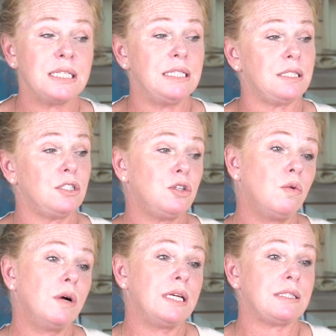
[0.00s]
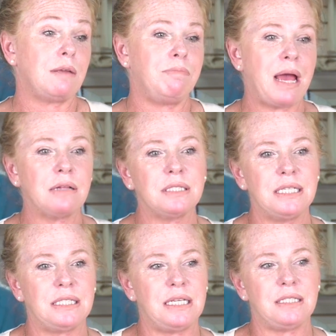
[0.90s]
seats and toys and
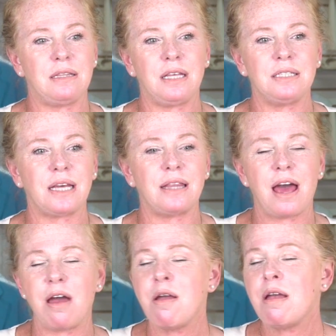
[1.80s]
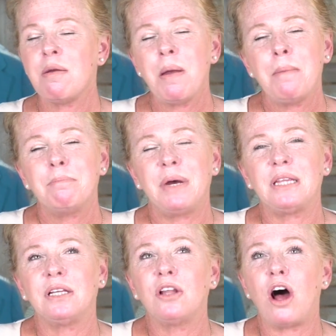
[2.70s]
bouncy seats and things like that. But
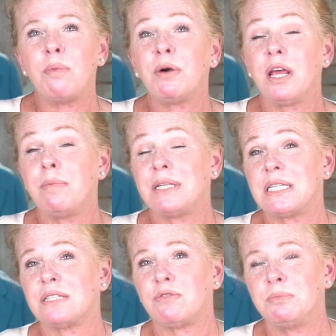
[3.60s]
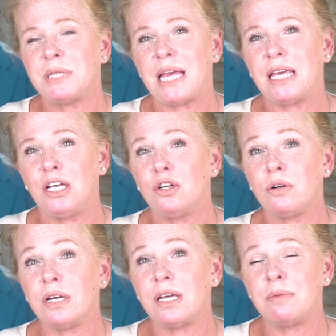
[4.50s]
the law prohibits us from taking
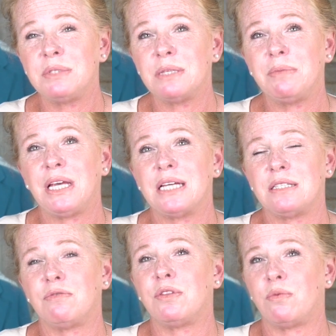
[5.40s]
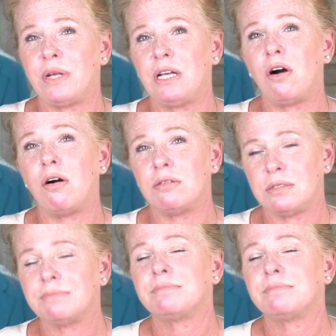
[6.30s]
cribs because of the recalls.